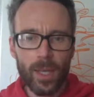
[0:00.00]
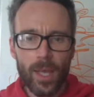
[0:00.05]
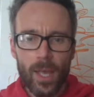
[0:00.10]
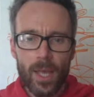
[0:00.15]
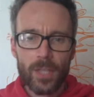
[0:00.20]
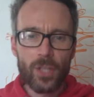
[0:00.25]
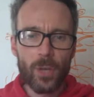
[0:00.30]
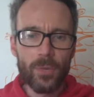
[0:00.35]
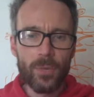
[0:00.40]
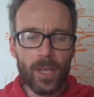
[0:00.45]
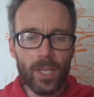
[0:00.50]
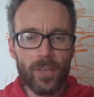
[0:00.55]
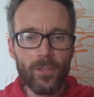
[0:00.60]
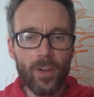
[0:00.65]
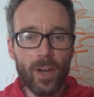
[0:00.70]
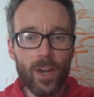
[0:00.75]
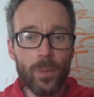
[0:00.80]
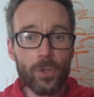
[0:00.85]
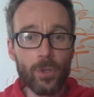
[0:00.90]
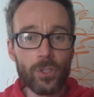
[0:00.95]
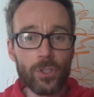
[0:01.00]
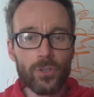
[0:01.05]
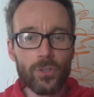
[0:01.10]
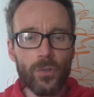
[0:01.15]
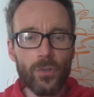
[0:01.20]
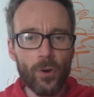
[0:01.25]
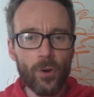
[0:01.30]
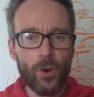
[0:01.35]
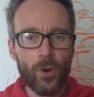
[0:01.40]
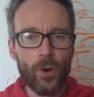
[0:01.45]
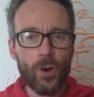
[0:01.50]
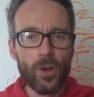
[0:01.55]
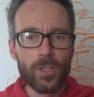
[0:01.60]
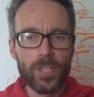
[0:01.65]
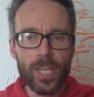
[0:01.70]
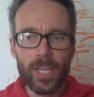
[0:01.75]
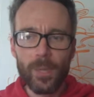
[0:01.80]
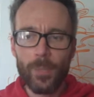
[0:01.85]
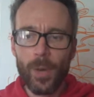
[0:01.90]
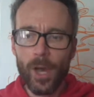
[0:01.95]
So thank you very much for
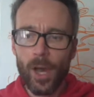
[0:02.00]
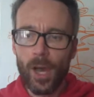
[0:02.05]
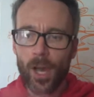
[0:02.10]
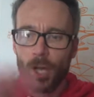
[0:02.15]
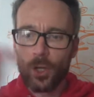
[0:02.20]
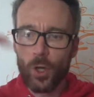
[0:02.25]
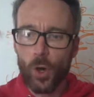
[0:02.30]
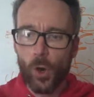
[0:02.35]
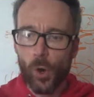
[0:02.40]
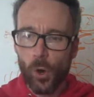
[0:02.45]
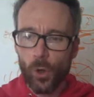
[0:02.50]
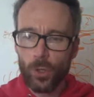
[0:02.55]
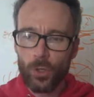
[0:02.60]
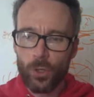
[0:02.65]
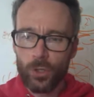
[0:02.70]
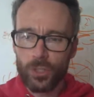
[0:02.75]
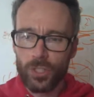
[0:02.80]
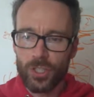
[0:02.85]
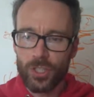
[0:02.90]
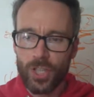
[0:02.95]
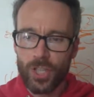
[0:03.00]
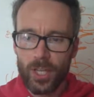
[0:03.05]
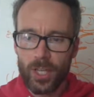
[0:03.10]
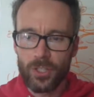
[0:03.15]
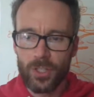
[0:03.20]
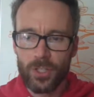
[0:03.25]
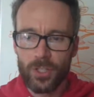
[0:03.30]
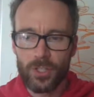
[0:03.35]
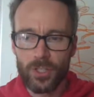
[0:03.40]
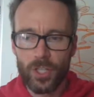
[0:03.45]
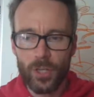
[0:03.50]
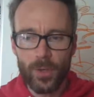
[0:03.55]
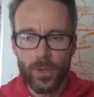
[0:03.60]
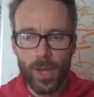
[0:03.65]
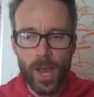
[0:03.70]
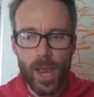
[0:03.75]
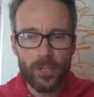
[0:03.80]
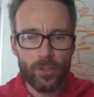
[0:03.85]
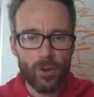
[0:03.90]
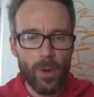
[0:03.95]
taking part and all your suggestions. You
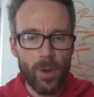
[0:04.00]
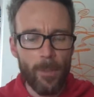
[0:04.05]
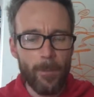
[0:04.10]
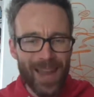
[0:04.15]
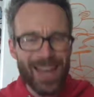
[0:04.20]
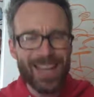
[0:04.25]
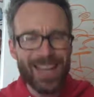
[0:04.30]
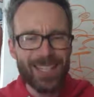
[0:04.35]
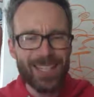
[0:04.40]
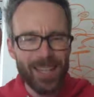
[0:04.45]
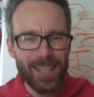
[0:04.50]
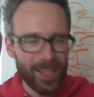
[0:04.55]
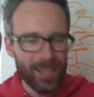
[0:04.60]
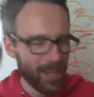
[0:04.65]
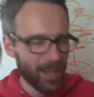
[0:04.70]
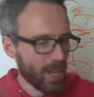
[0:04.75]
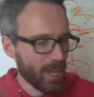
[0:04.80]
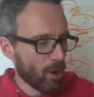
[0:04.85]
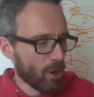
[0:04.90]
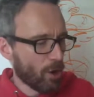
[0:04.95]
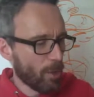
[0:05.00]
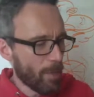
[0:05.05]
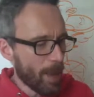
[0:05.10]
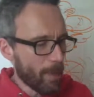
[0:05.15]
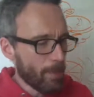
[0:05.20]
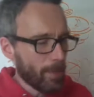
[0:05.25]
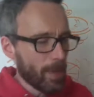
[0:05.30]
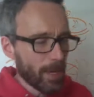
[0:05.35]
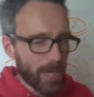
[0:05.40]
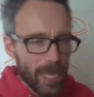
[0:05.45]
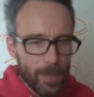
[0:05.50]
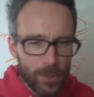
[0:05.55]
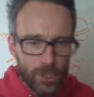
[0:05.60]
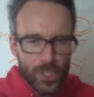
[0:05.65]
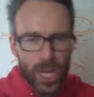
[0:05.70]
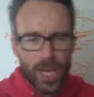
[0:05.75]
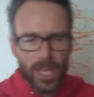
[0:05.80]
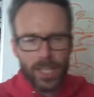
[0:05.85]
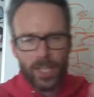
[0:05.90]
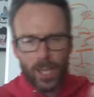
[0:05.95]
guys are amazing. Remember, keep
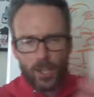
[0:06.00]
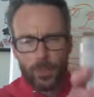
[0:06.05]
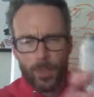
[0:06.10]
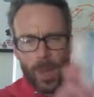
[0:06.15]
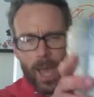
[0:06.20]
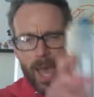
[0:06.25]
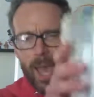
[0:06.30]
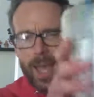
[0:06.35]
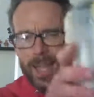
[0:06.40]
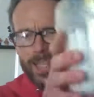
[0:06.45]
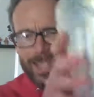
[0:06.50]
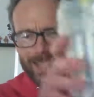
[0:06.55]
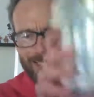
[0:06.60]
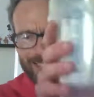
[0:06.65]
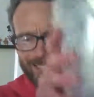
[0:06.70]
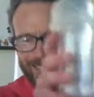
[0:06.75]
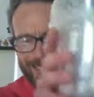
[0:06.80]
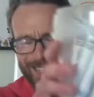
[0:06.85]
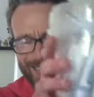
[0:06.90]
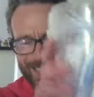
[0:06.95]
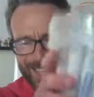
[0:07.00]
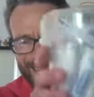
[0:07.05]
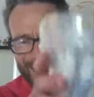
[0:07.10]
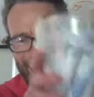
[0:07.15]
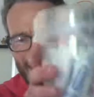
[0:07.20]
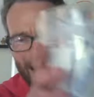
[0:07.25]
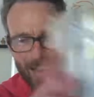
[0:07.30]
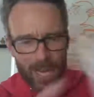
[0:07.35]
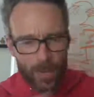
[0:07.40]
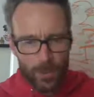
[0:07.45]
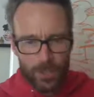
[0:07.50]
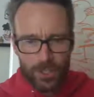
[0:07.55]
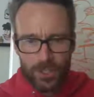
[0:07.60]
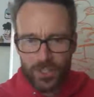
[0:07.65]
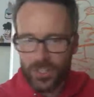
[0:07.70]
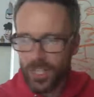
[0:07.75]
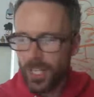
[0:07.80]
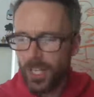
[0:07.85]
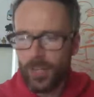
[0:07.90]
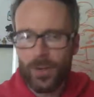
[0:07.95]
shaking those hands and I will
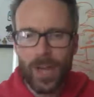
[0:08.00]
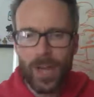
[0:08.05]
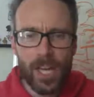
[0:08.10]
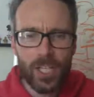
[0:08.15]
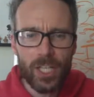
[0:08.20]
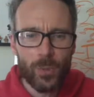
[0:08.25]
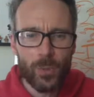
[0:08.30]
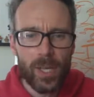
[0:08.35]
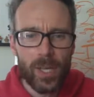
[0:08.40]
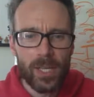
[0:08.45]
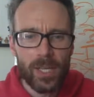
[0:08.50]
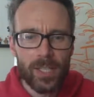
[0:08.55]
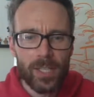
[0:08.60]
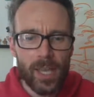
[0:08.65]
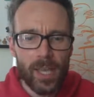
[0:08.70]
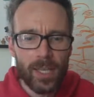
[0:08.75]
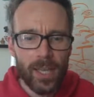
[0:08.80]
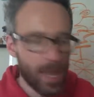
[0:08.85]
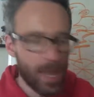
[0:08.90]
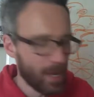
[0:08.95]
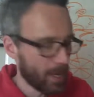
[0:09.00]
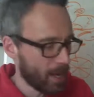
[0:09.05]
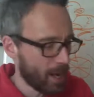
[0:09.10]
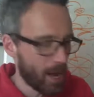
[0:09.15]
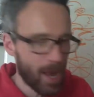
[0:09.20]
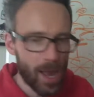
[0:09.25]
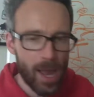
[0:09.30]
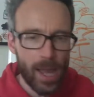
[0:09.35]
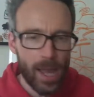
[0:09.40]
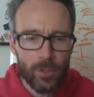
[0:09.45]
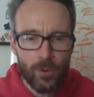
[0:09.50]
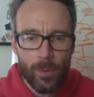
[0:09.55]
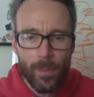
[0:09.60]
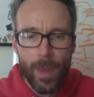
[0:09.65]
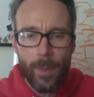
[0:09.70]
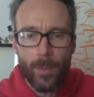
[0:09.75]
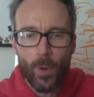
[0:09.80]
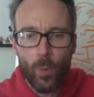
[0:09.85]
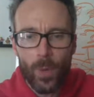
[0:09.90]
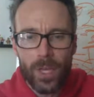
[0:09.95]
see you next week. Take care, guys.
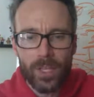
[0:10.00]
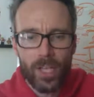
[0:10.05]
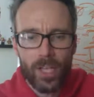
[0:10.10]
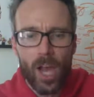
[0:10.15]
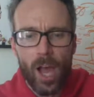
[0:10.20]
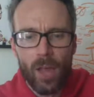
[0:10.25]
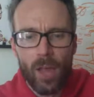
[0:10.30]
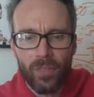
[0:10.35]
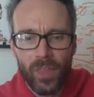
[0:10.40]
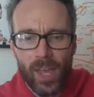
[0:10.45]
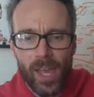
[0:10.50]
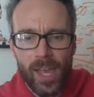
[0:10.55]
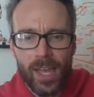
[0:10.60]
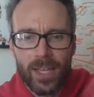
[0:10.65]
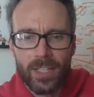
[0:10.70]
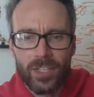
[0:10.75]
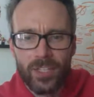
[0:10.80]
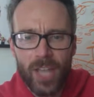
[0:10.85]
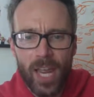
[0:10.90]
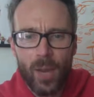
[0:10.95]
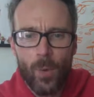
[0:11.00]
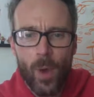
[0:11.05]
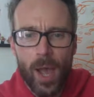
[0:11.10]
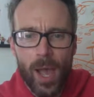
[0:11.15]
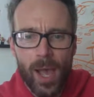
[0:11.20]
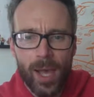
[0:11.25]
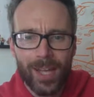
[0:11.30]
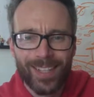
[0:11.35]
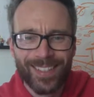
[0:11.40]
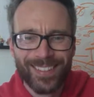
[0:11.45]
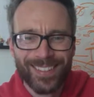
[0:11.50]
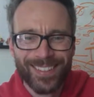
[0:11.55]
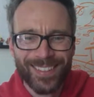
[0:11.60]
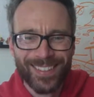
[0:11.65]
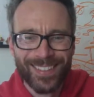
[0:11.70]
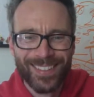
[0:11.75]
Remember, we got this. Stay well.